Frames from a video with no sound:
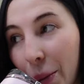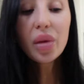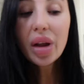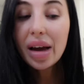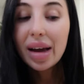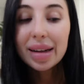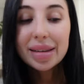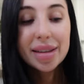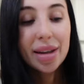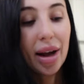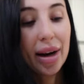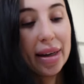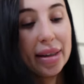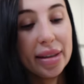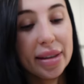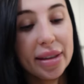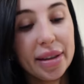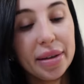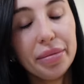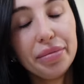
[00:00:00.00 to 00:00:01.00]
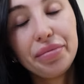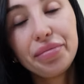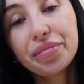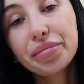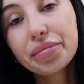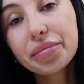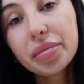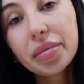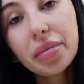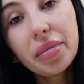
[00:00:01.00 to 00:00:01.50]
It's not easy,
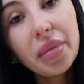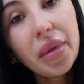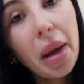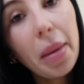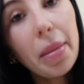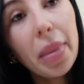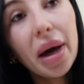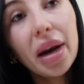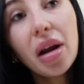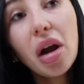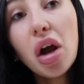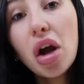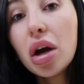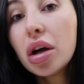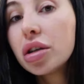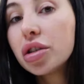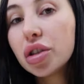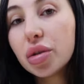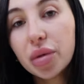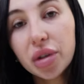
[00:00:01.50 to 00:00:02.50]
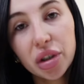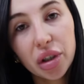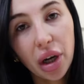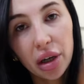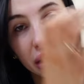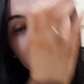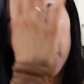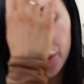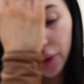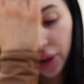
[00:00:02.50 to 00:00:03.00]
but do what you
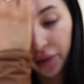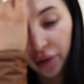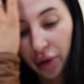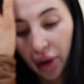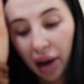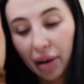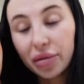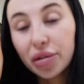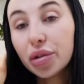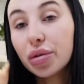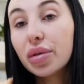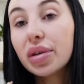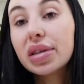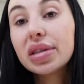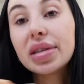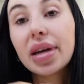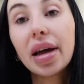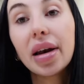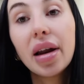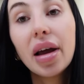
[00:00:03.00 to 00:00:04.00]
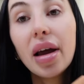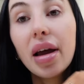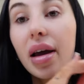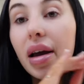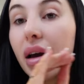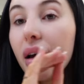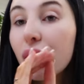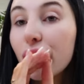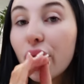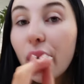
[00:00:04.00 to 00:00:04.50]
gotta do. If you have to set
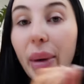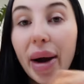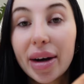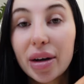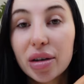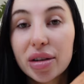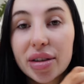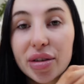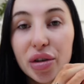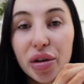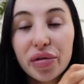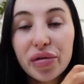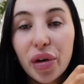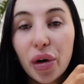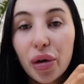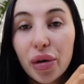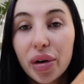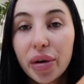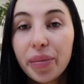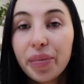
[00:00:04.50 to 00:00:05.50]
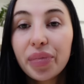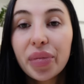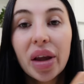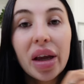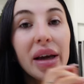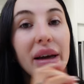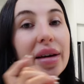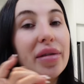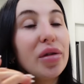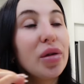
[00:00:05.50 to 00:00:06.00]
reminders on your phone,
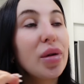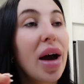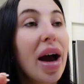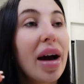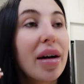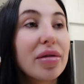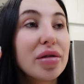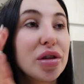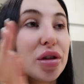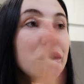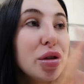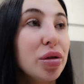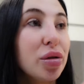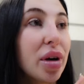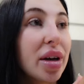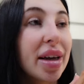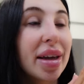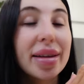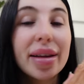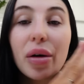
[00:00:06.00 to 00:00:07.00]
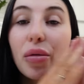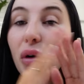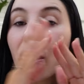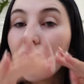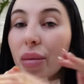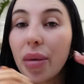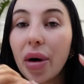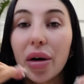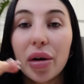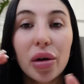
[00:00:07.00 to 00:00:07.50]
if you have to get that water
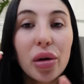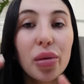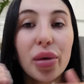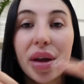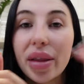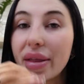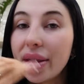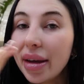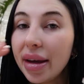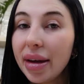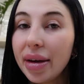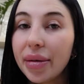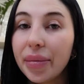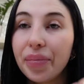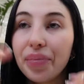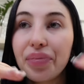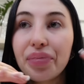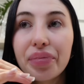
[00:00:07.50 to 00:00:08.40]
bottle with the